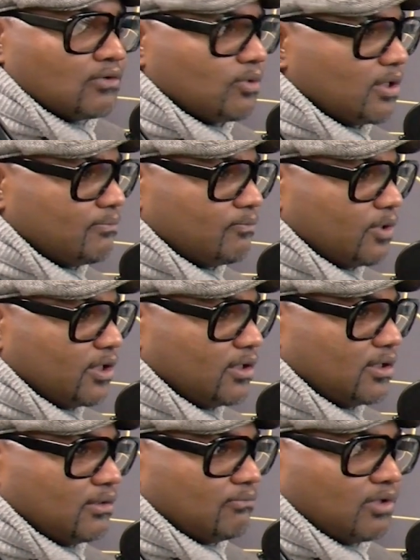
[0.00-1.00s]
we
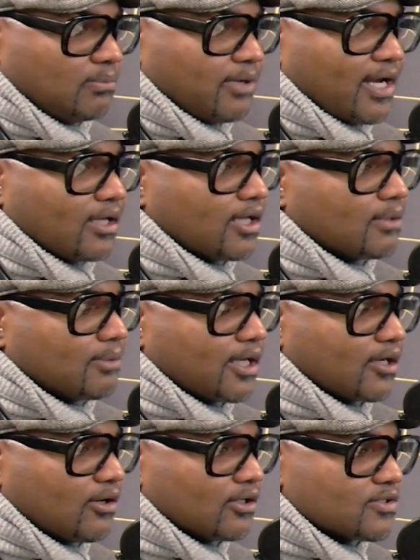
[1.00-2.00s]
buy a lot of
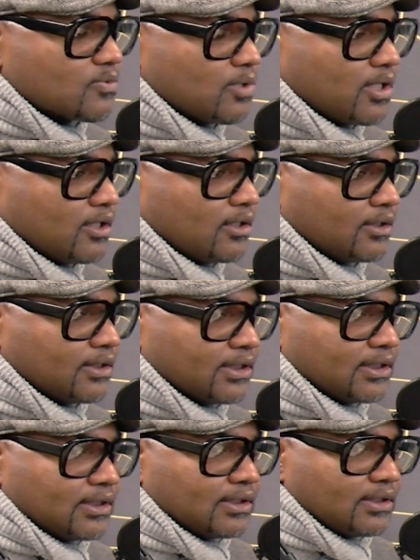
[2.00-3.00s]
black art as well
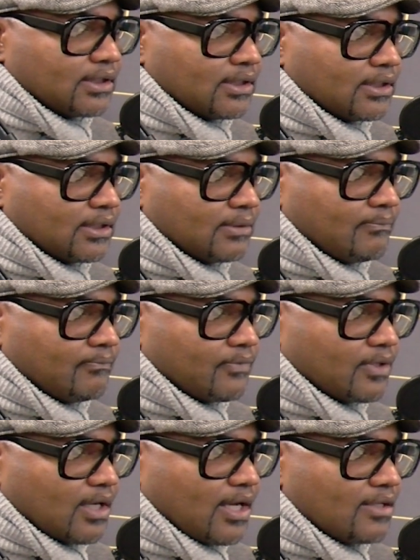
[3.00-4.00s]
and
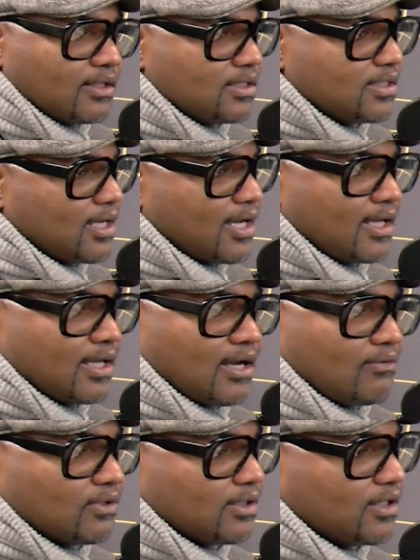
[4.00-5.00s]
I think DIA I
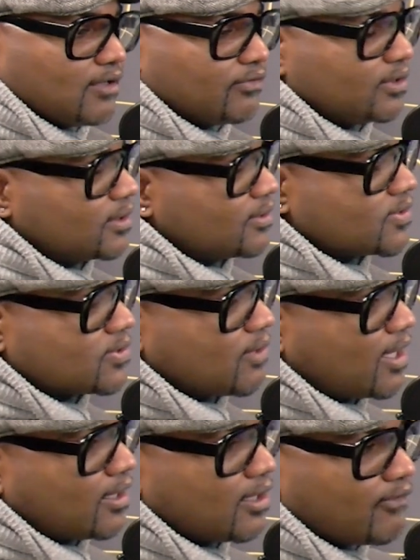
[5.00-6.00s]
would definitely go to.
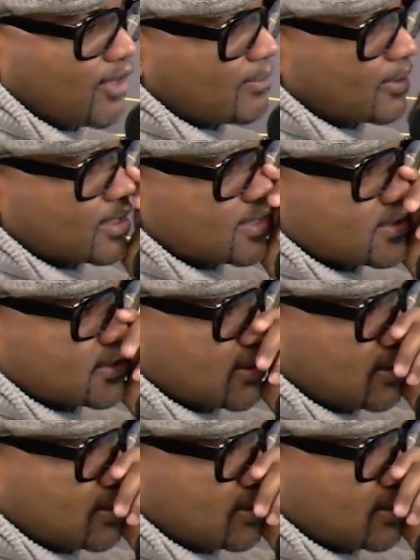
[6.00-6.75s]
I love that place